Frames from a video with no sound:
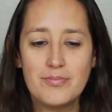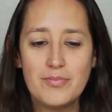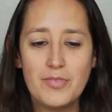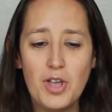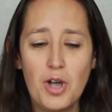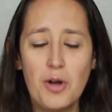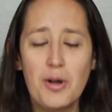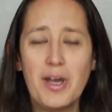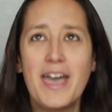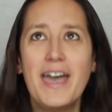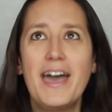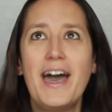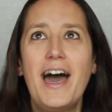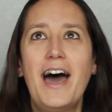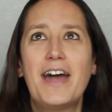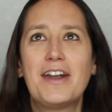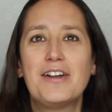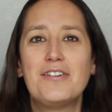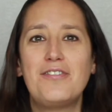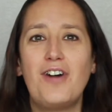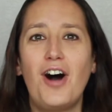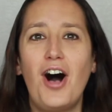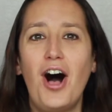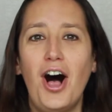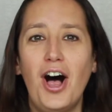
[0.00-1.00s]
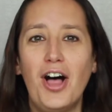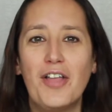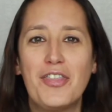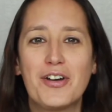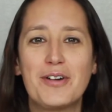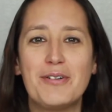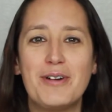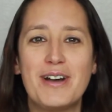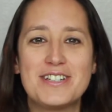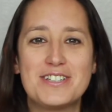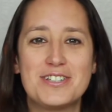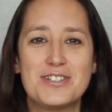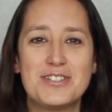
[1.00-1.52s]
Okay, out of all the
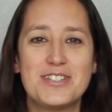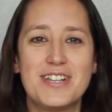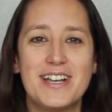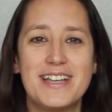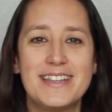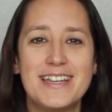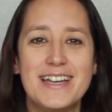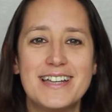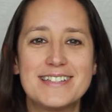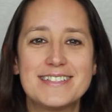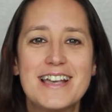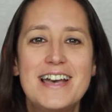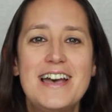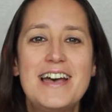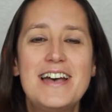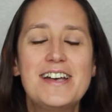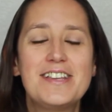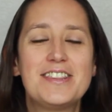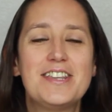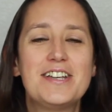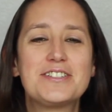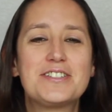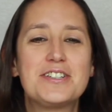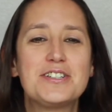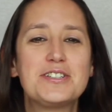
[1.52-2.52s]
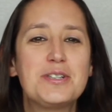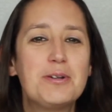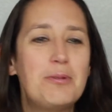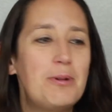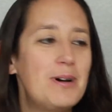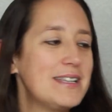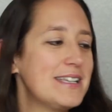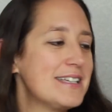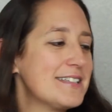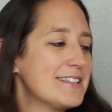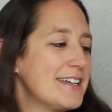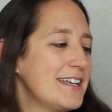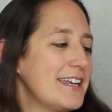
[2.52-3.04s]
questions on this, this is the
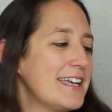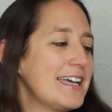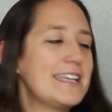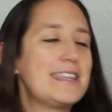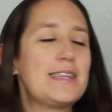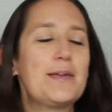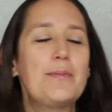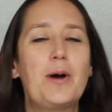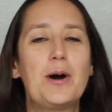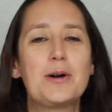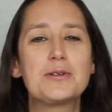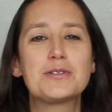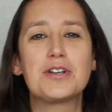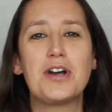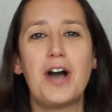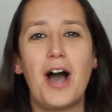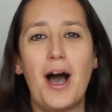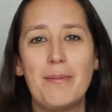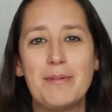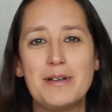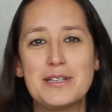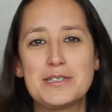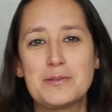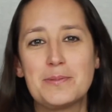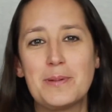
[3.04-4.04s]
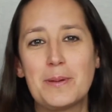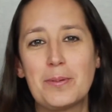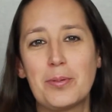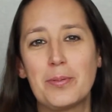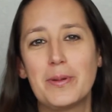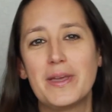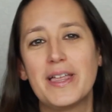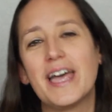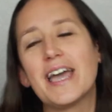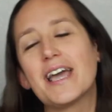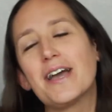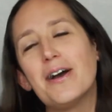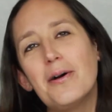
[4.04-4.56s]
one that's going to get the most comments. And people be
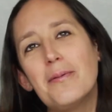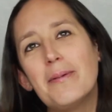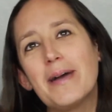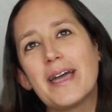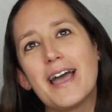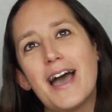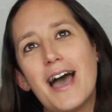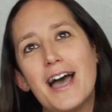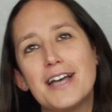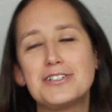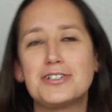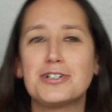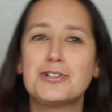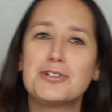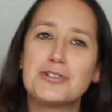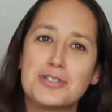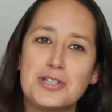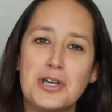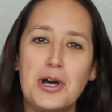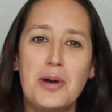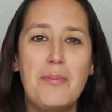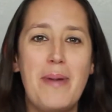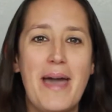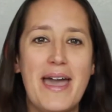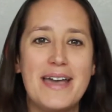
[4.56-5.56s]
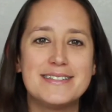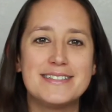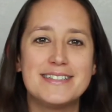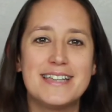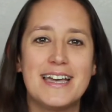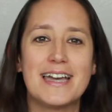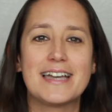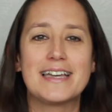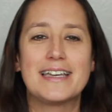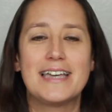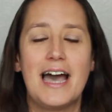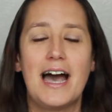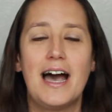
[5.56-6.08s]
like, oh my gosh, you're so
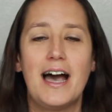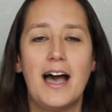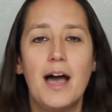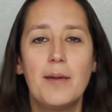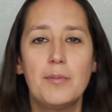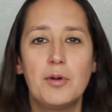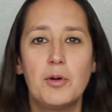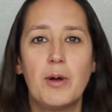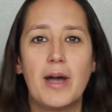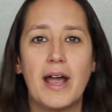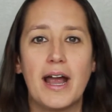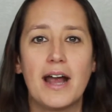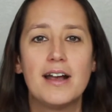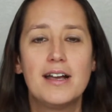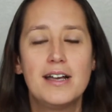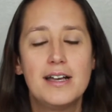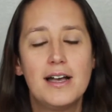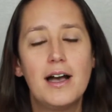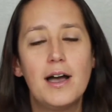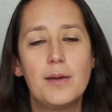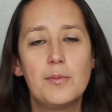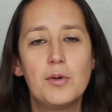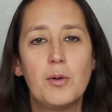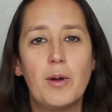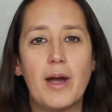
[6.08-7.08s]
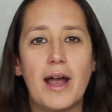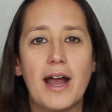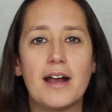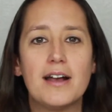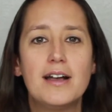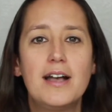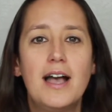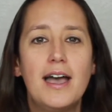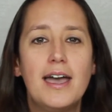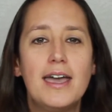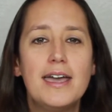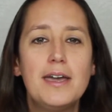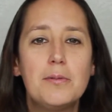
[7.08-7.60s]
basic. Yeah, I'm aware.
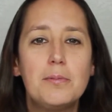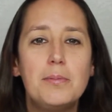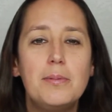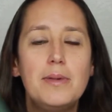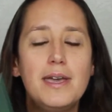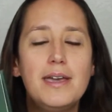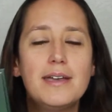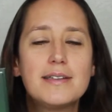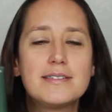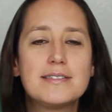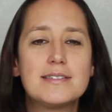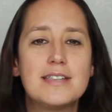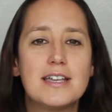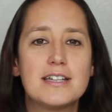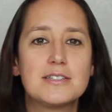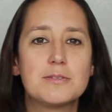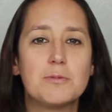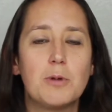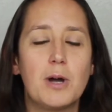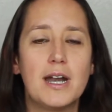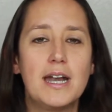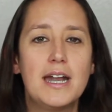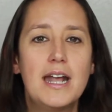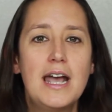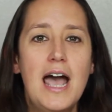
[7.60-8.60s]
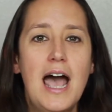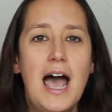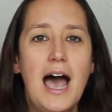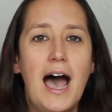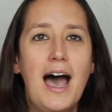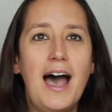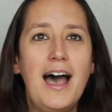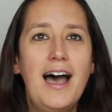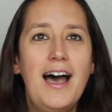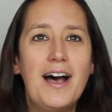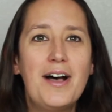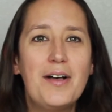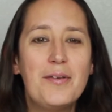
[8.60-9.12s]
It's this
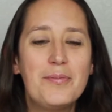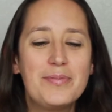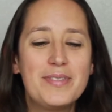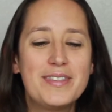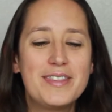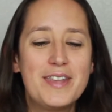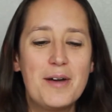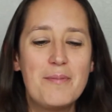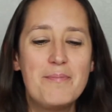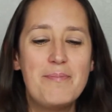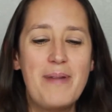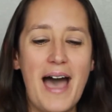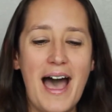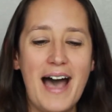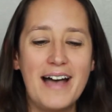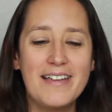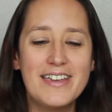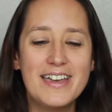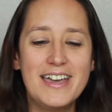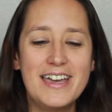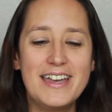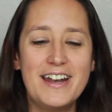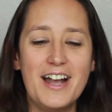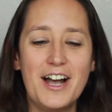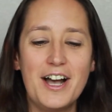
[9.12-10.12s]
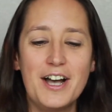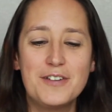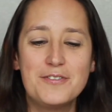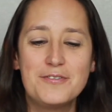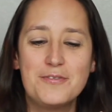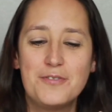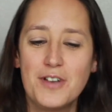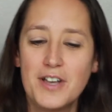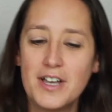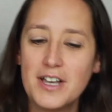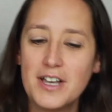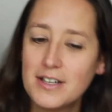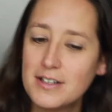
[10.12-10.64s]
one. The Ballad of
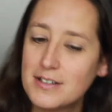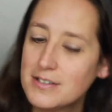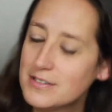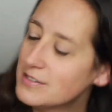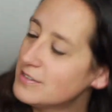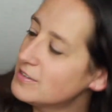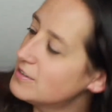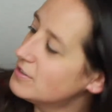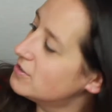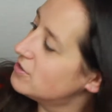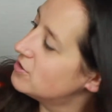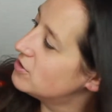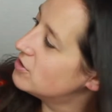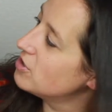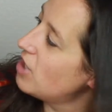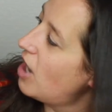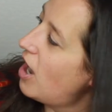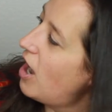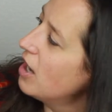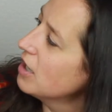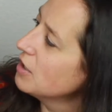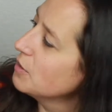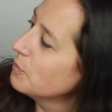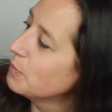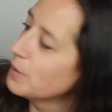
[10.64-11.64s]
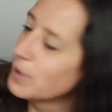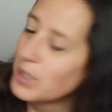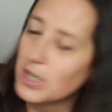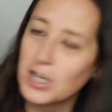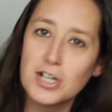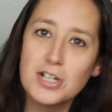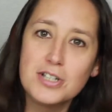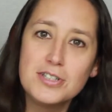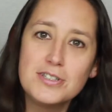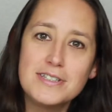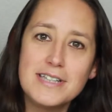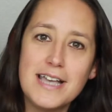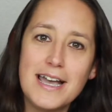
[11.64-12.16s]

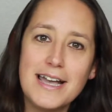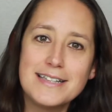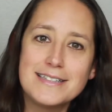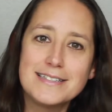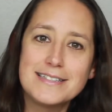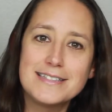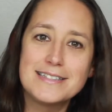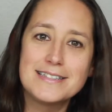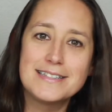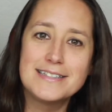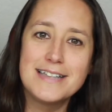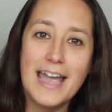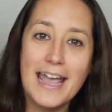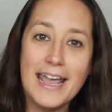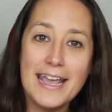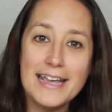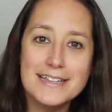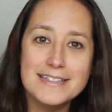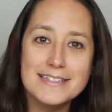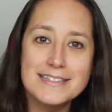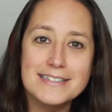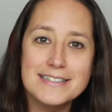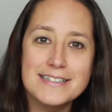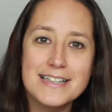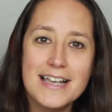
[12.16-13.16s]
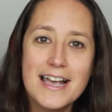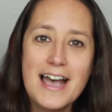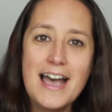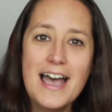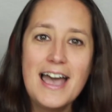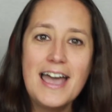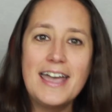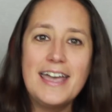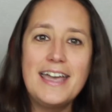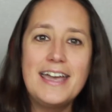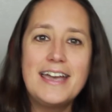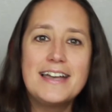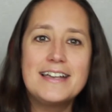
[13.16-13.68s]
Songbirds and Snakes
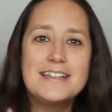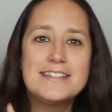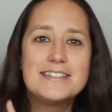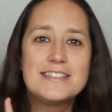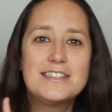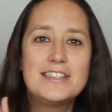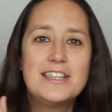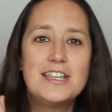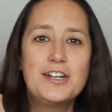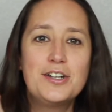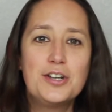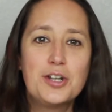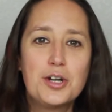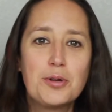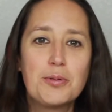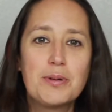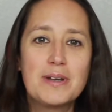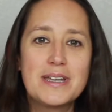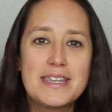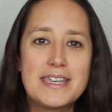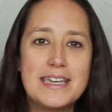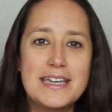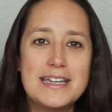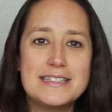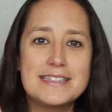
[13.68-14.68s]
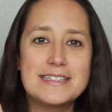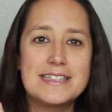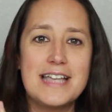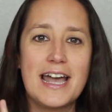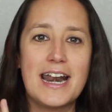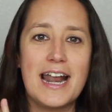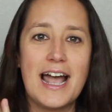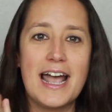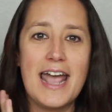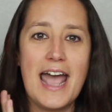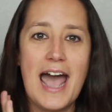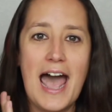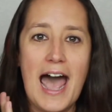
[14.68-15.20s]
is the new release that
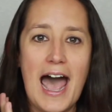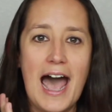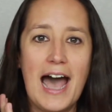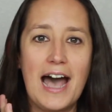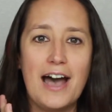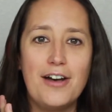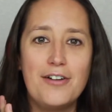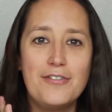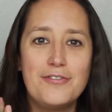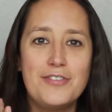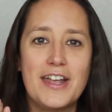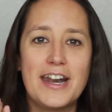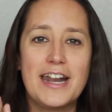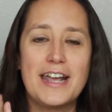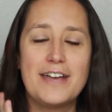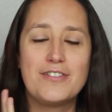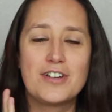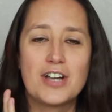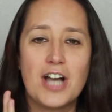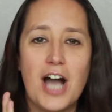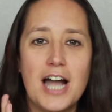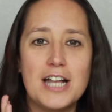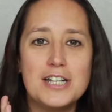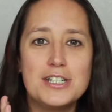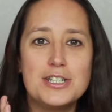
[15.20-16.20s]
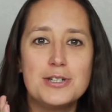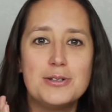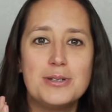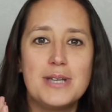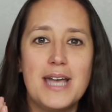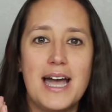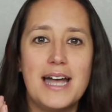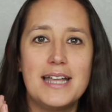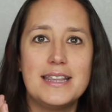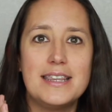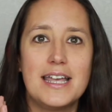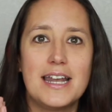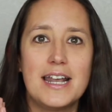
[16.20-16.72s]
I haven't gotten to
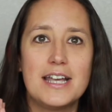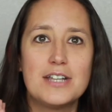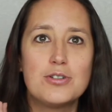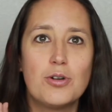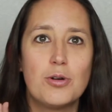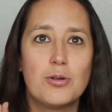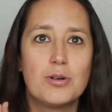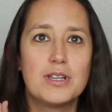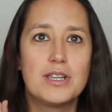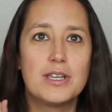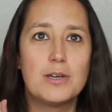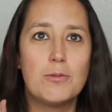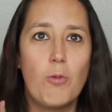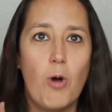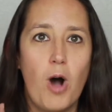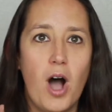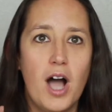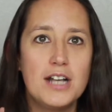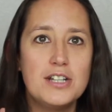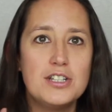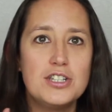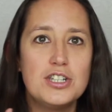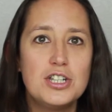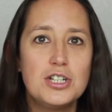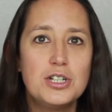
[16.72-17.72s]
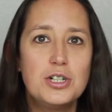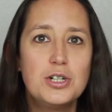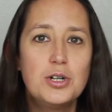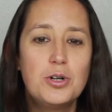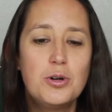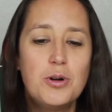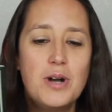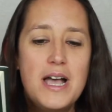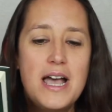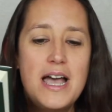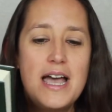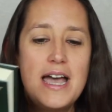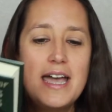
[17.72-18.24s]
yet, that I totally want
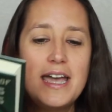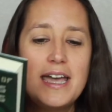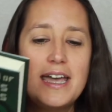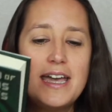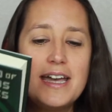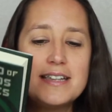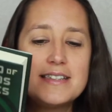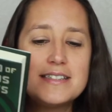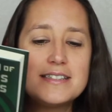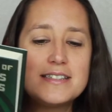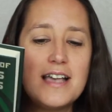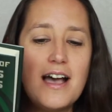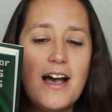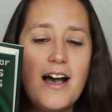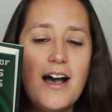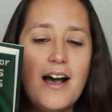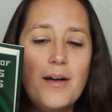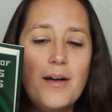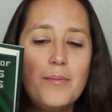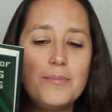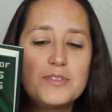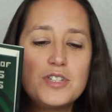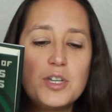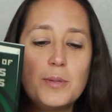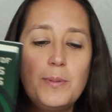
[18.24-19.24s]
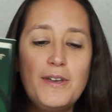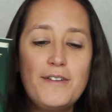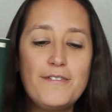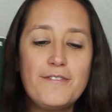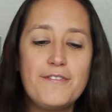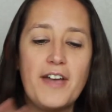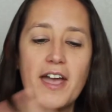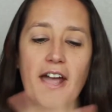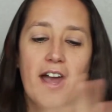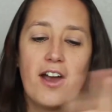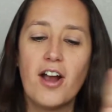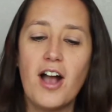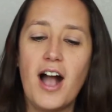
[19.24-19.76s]
to. It's, to be
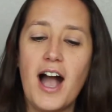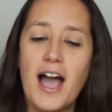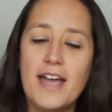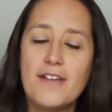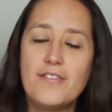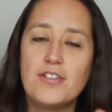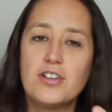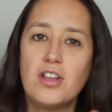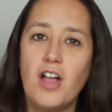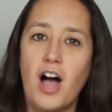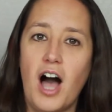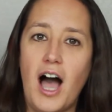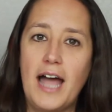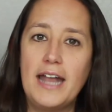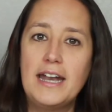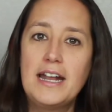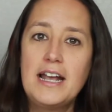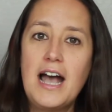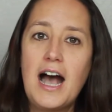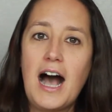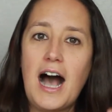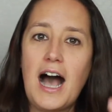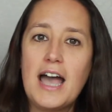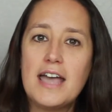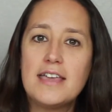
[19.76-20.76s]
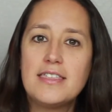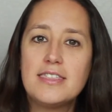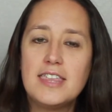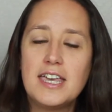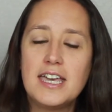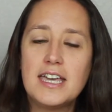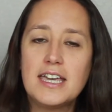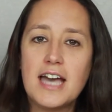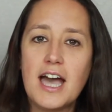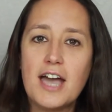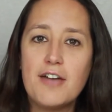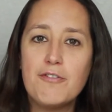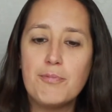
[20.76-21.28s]
fair, I have a lot. I
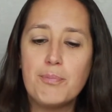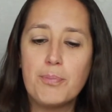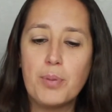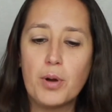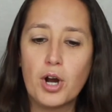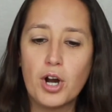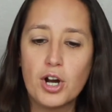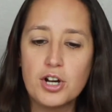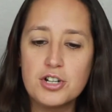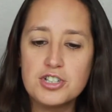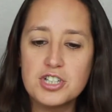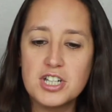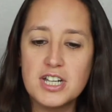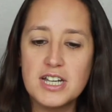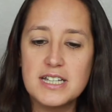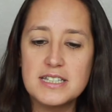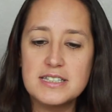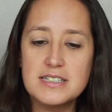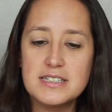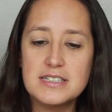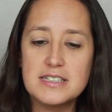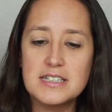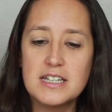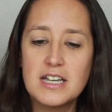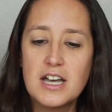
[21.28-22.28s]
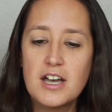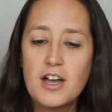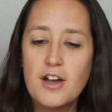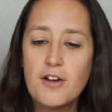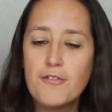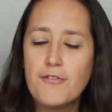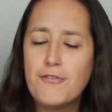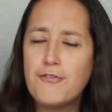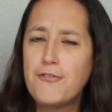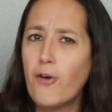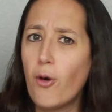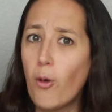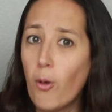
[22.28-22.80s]
think I've purchased
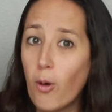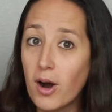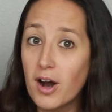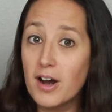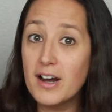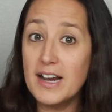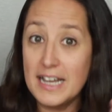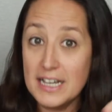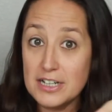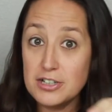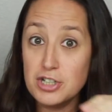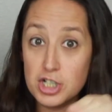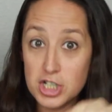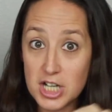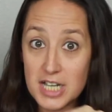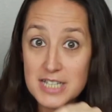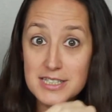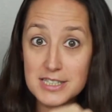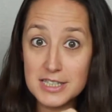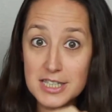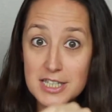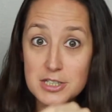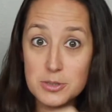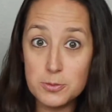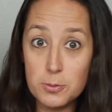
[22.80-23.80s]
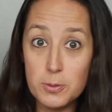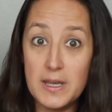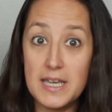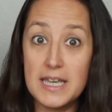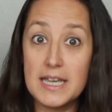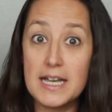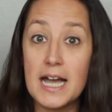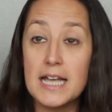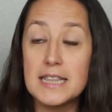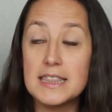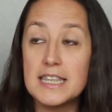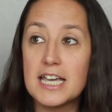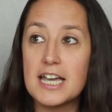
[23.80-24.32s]
4 in just this week.
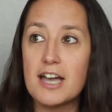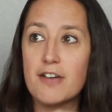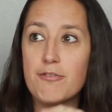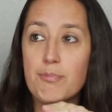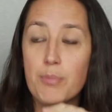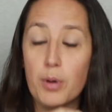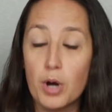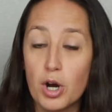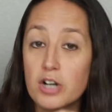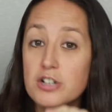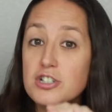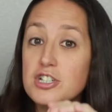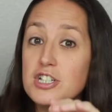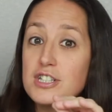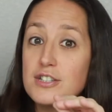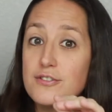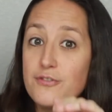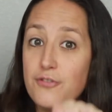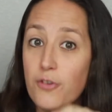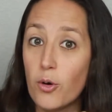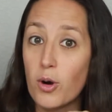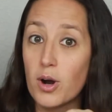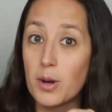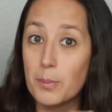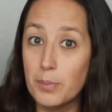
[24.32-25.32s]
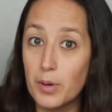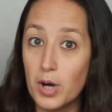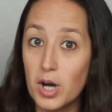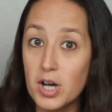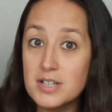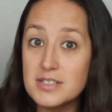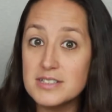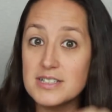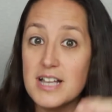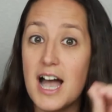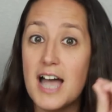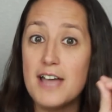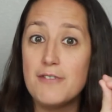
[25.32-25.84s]
I think I've purchased 4
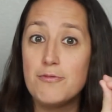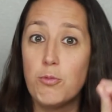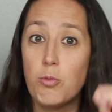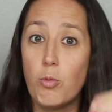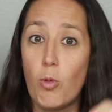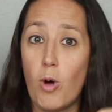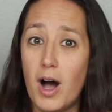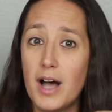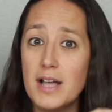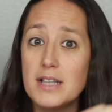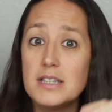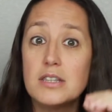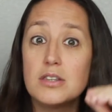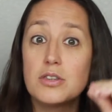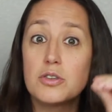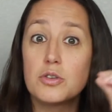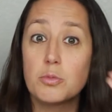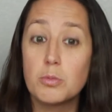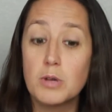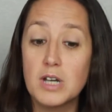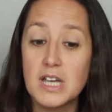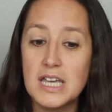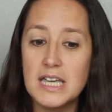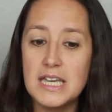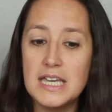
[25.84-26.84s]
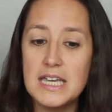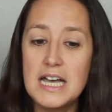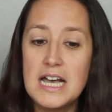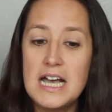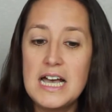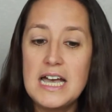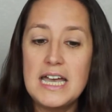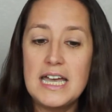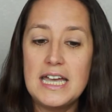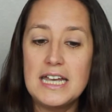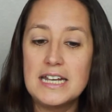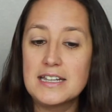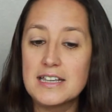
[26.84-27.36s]
books. I've won 3
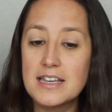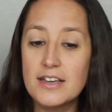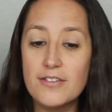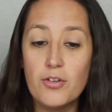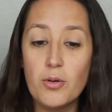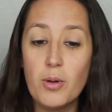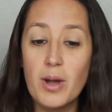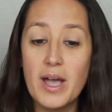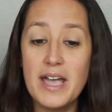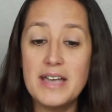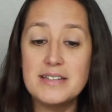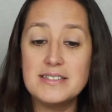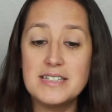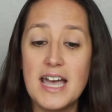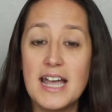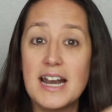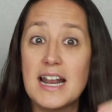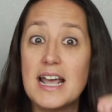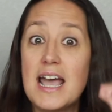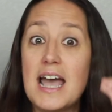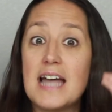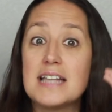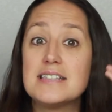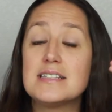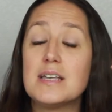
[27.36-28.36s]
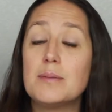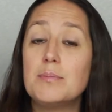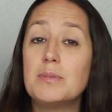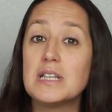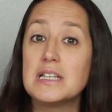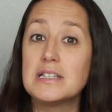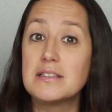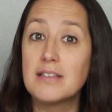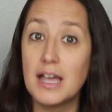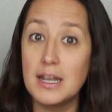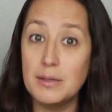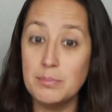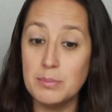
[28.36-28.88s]
in giveaways, and I had somebody
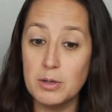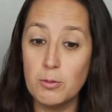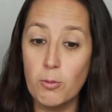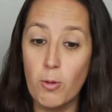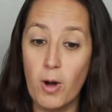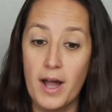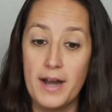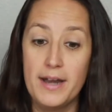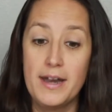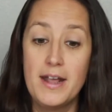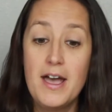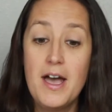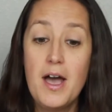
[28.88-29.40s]
lend me one.